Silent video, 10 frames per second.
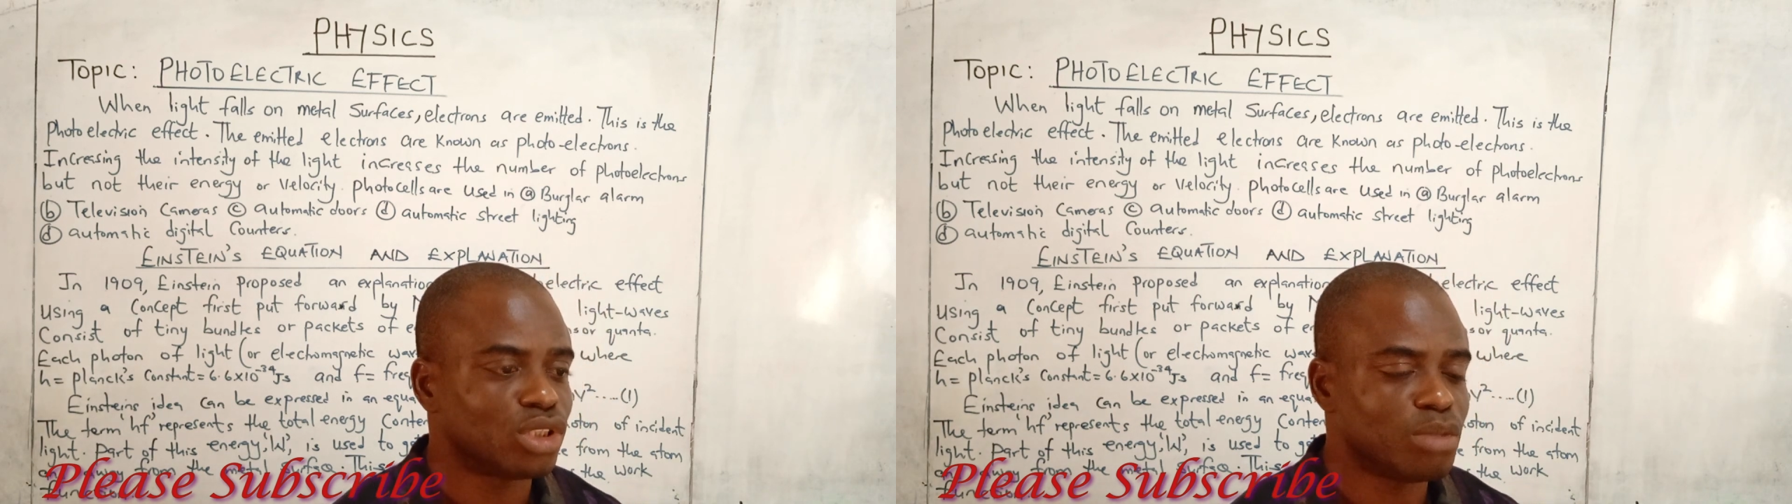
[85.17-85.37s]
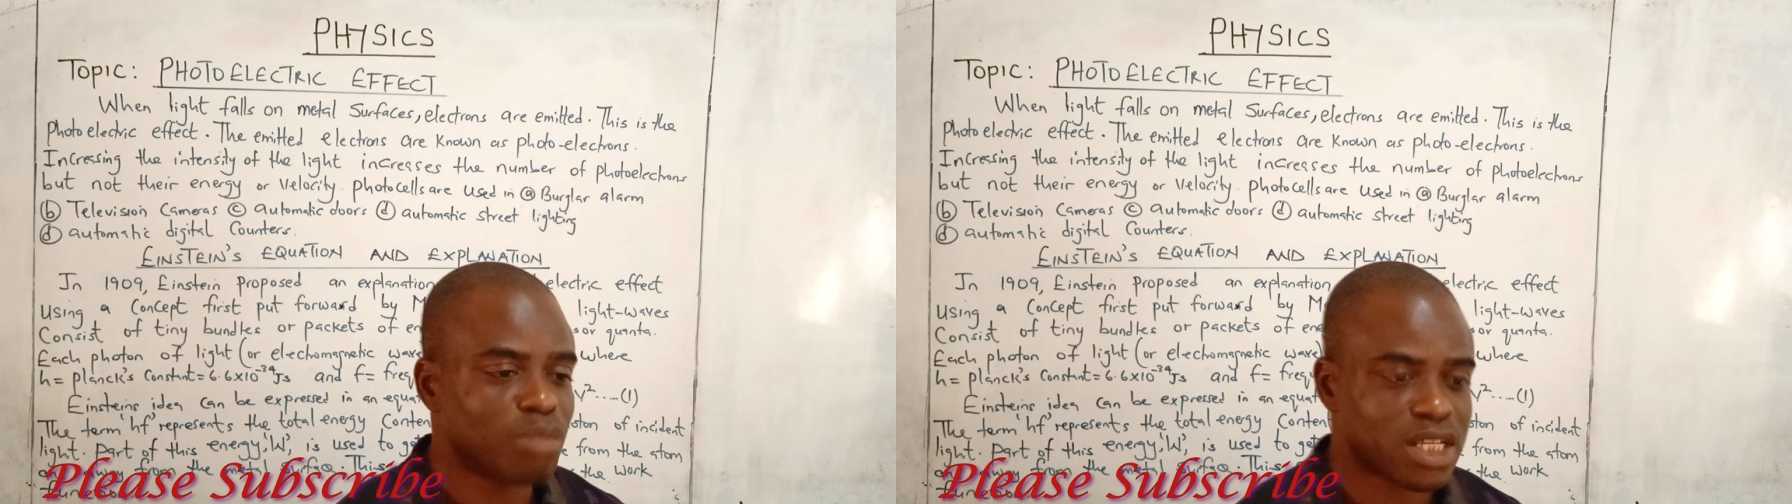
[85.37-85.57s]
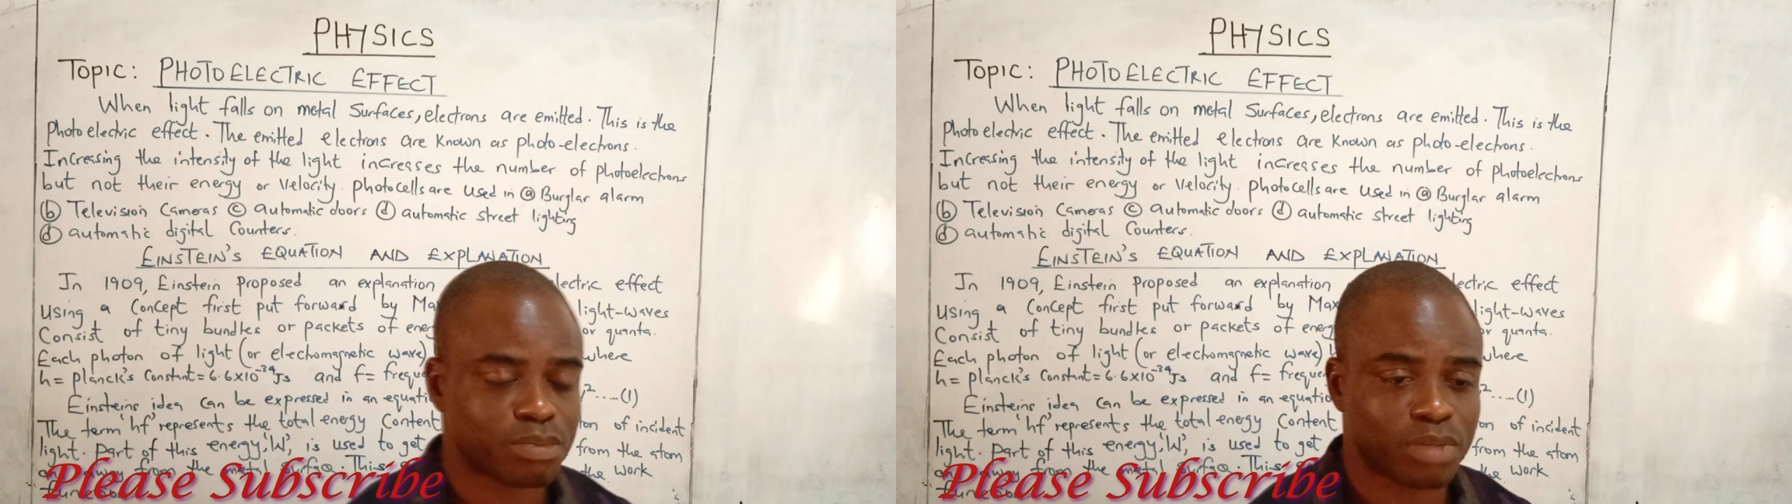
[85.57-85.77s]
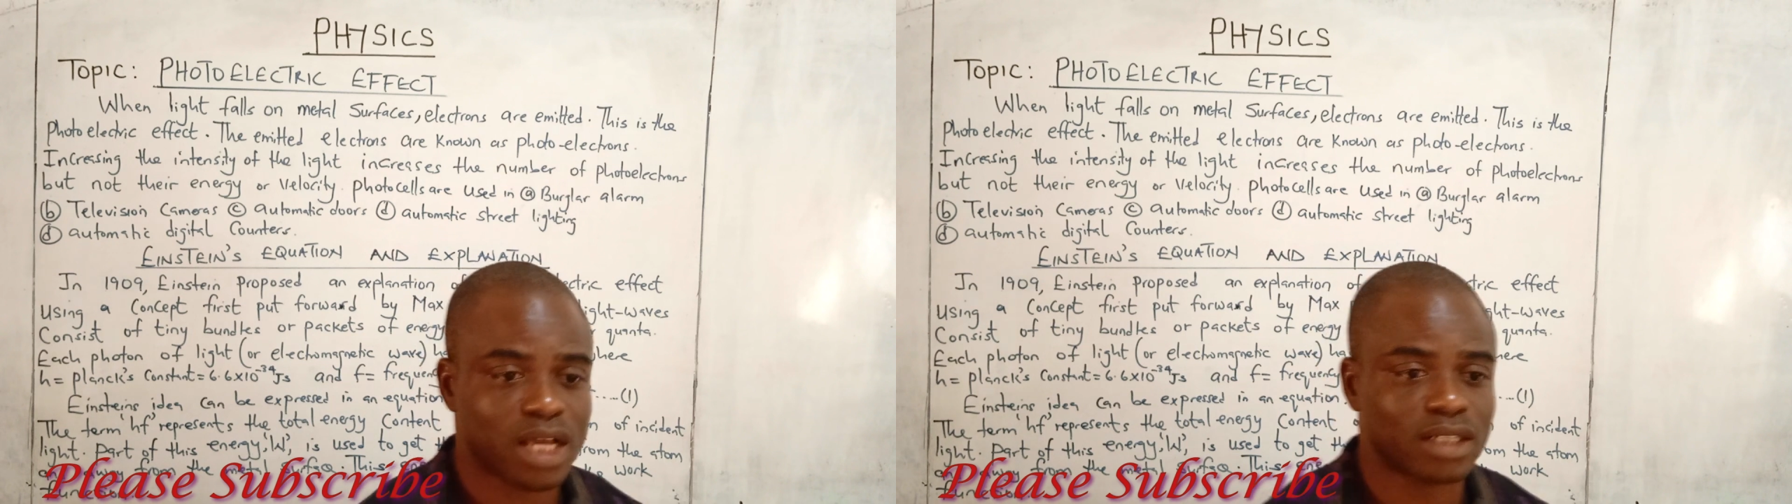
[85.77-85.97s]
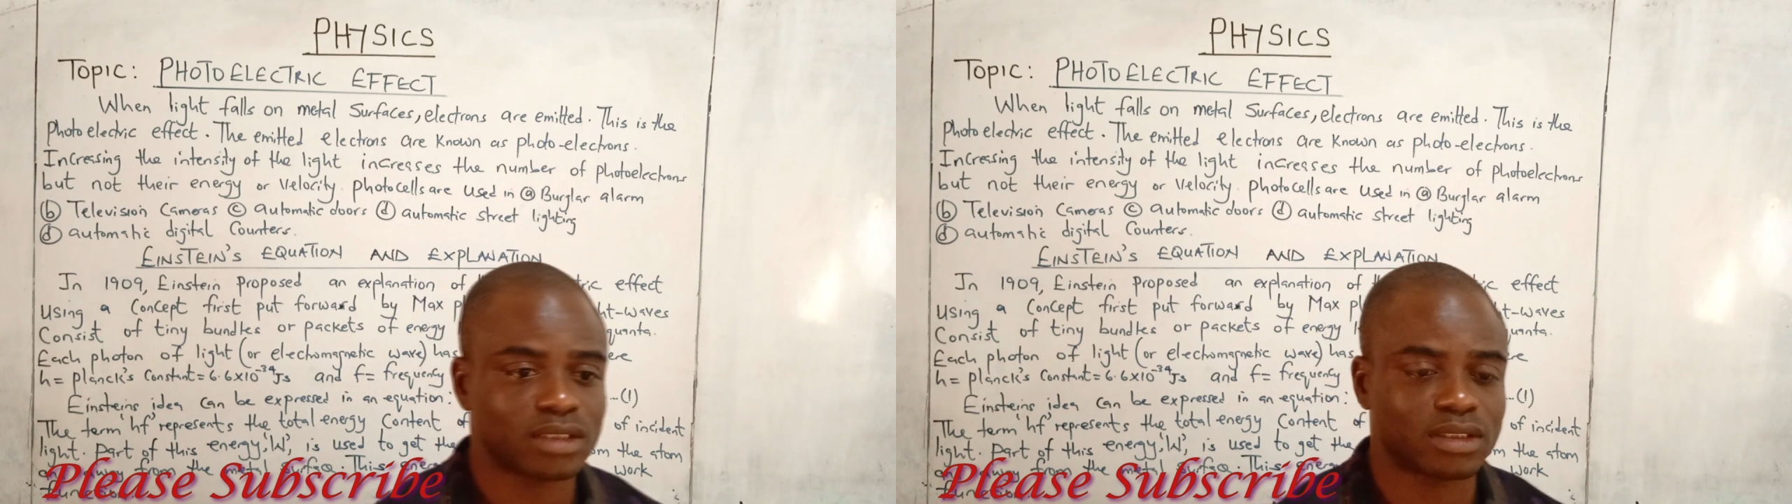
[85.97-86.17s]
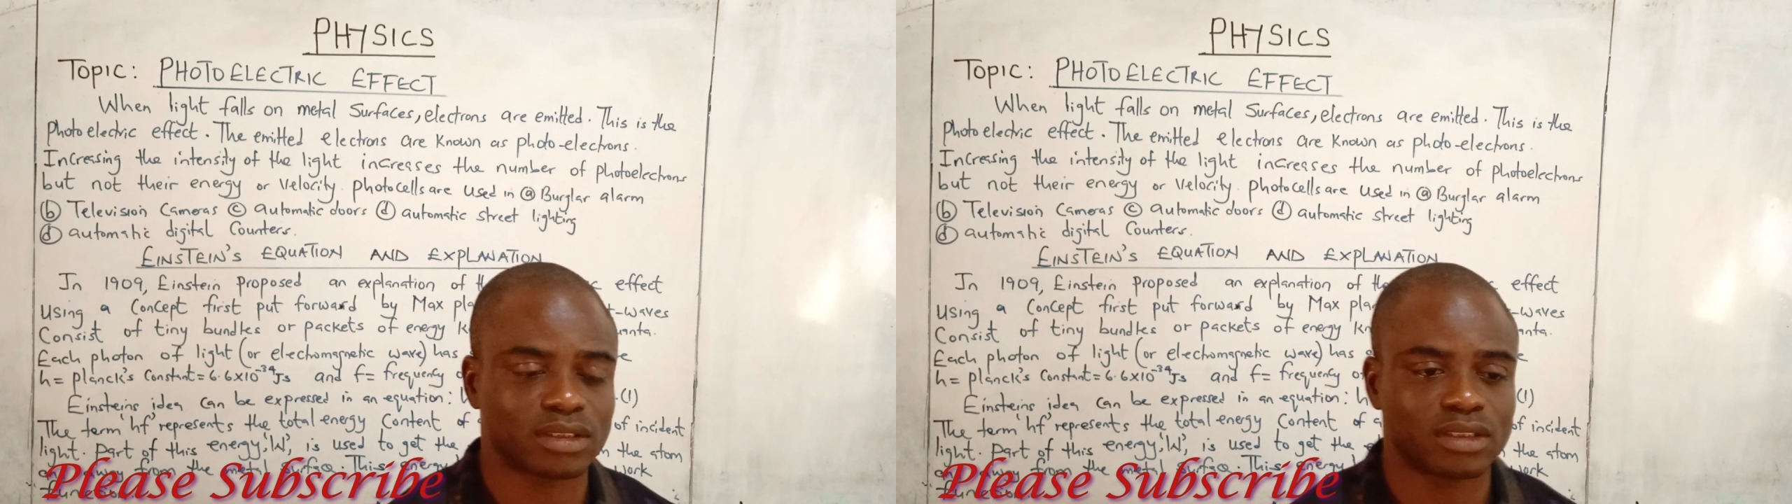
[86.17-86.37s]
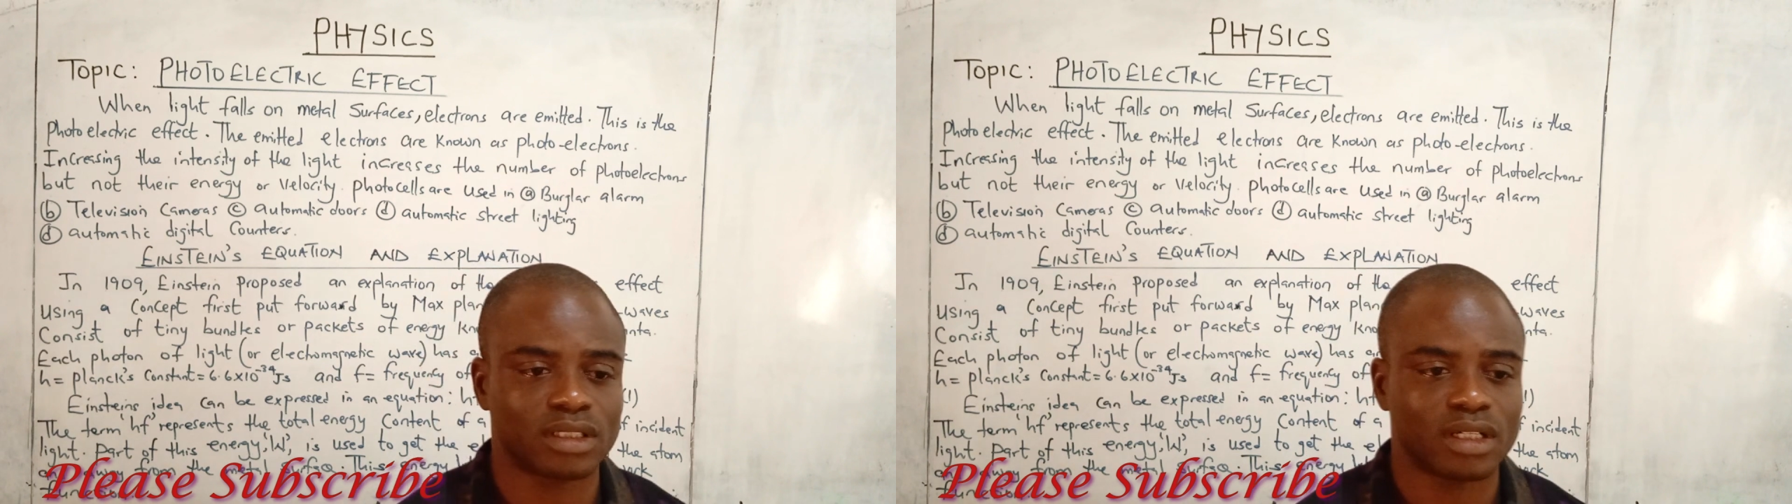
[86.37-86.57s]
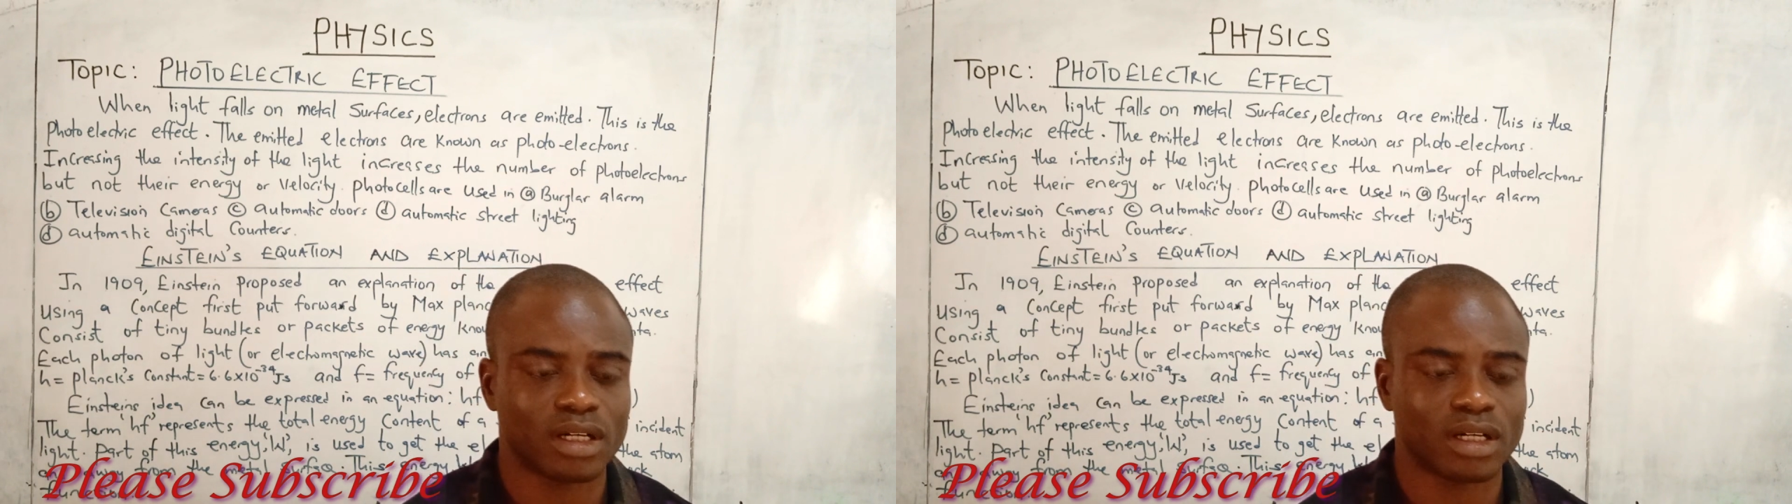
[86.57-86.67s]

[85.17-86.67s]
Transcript: the Max Planck's